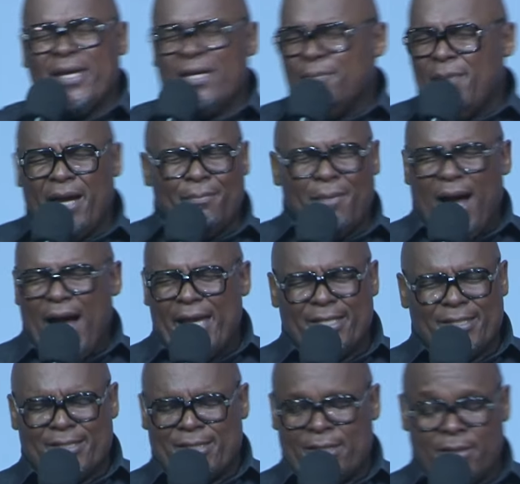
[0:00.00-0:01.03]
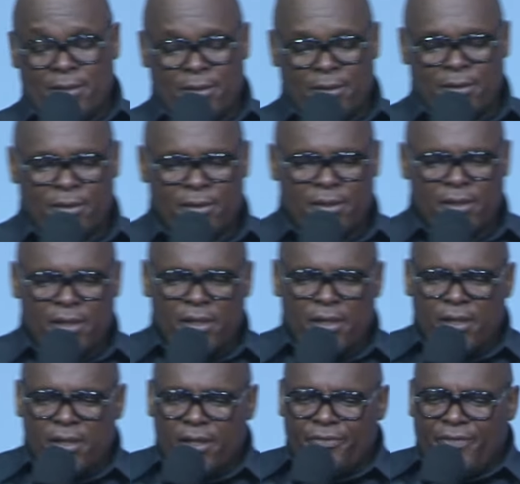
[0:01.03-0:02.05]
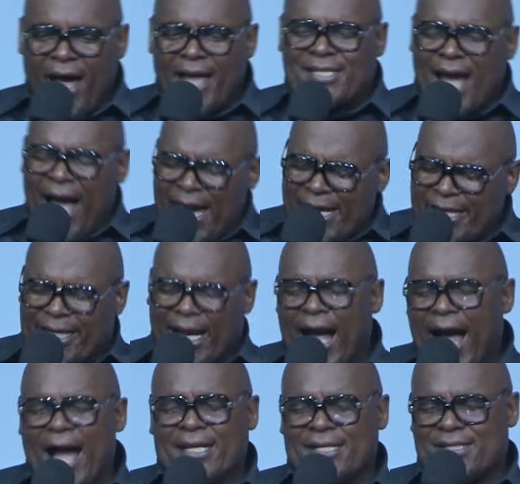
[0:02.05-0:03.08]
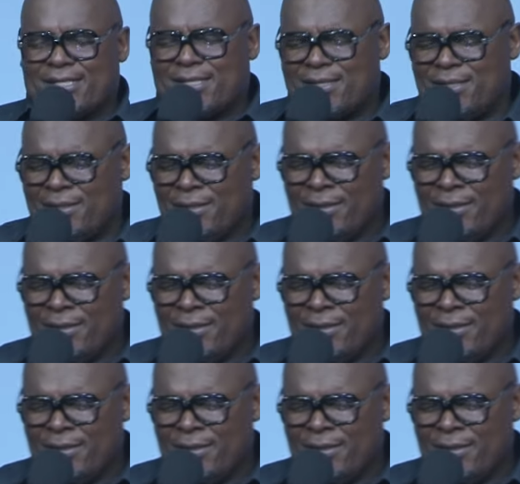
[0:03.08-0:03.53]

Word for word: in my mind, that I can't